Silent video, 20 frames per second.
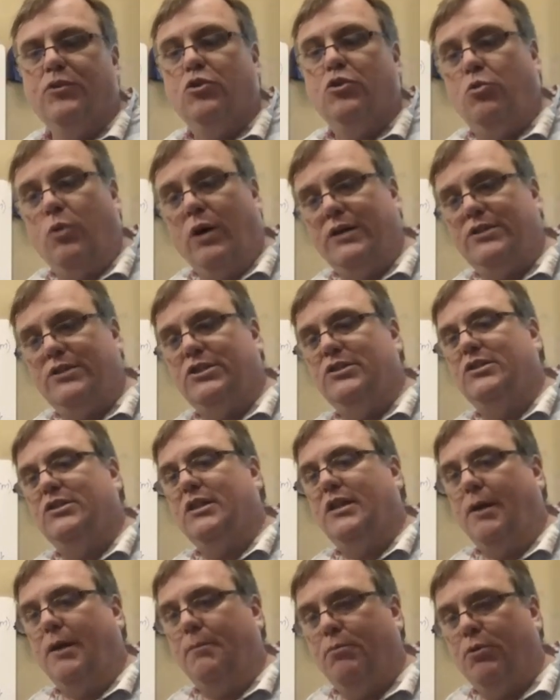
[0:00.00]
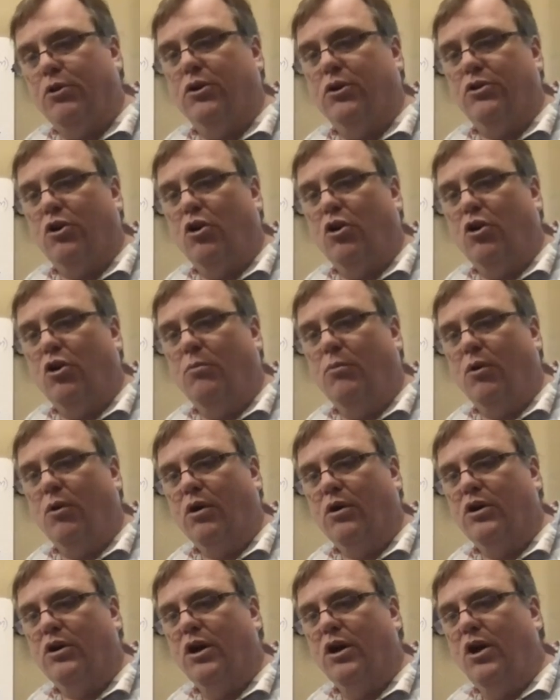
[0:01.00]
questions that I put on the
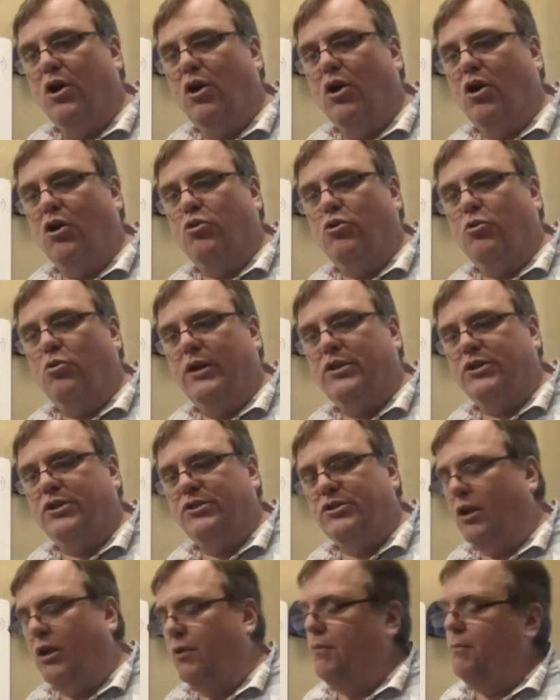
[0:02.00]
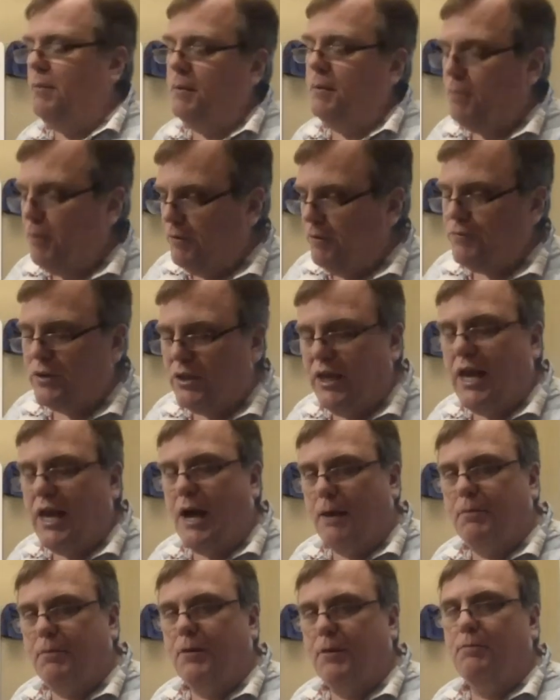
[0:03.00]
homework are questions I would be perfectly
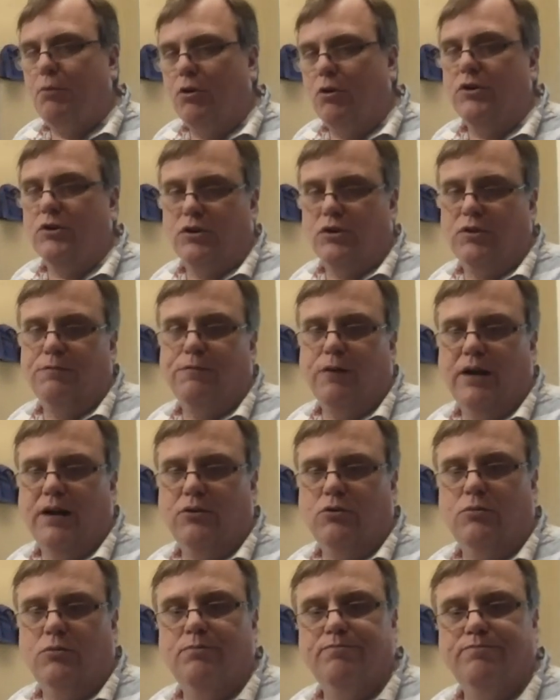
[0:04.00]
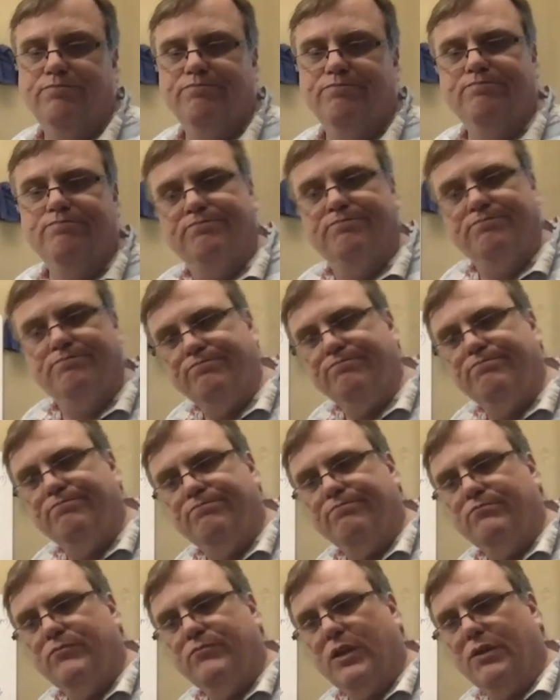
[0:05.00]
happy putting on final,
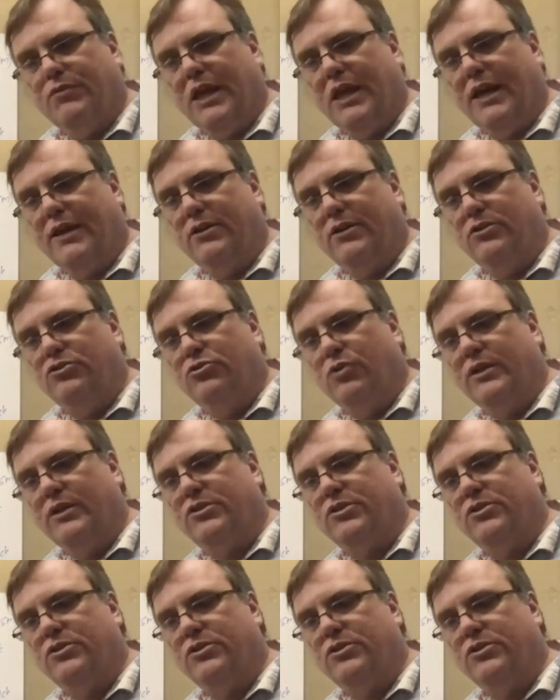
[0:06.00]
if that addresses it,